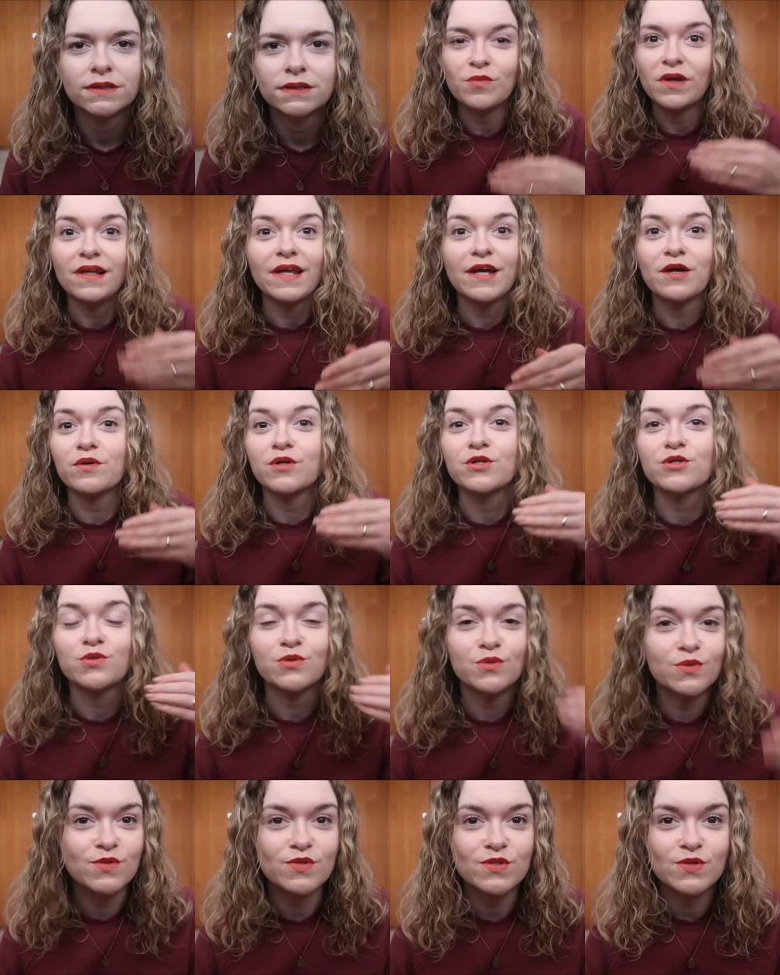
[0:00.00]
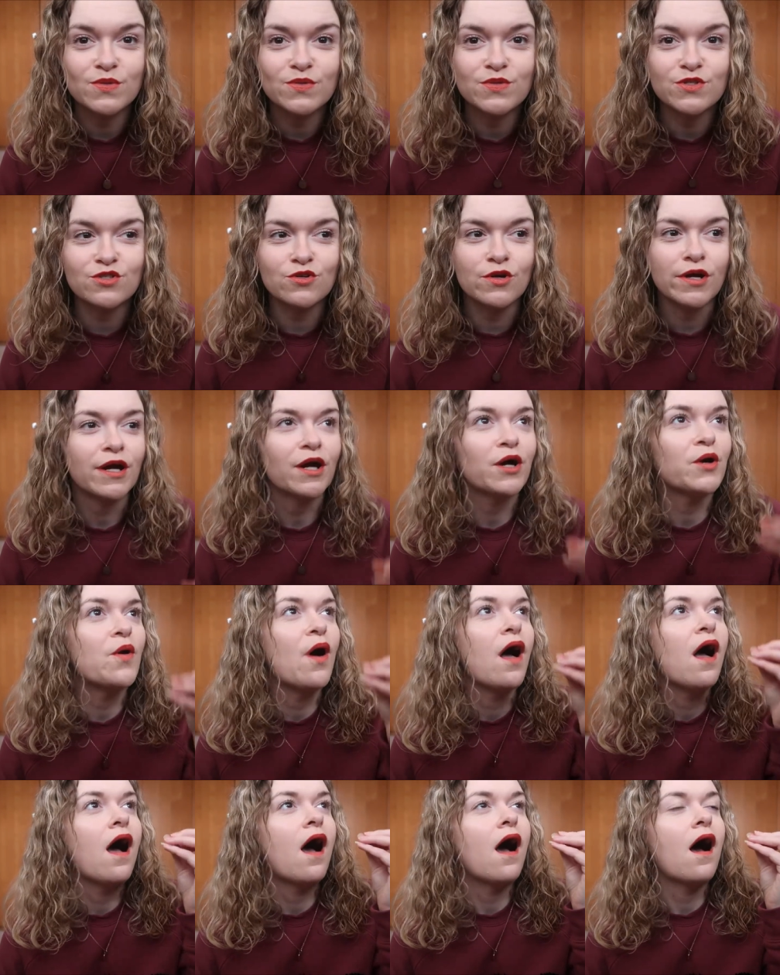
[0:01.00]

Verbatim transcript: The Licorice All Sorts Trio,